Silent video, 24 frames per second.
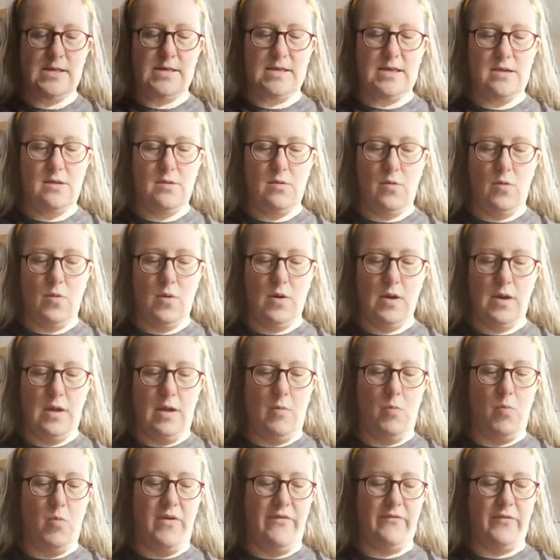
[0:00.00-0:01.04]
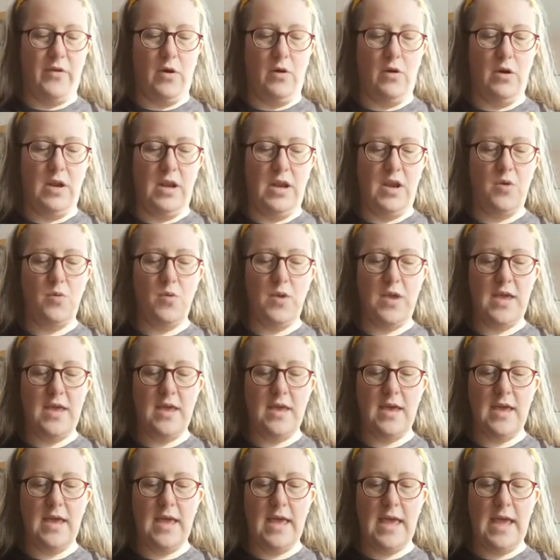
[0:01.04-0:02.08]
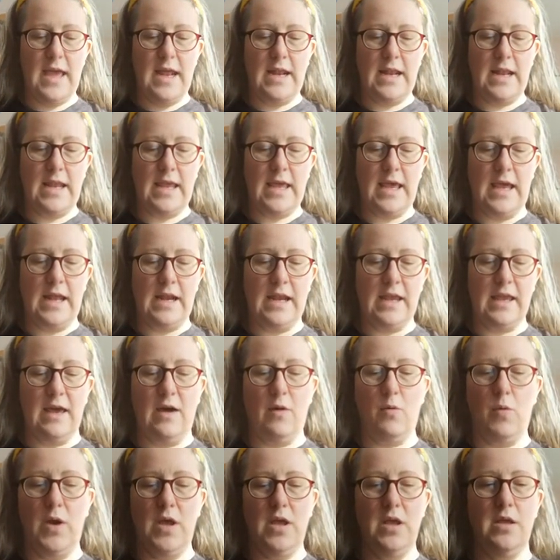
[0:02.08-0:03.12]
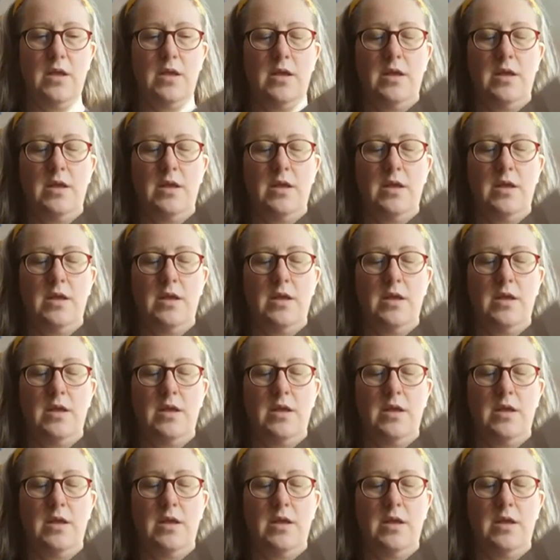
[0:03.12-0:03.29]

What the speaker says: Oh, and we've got New Year in Kanagawa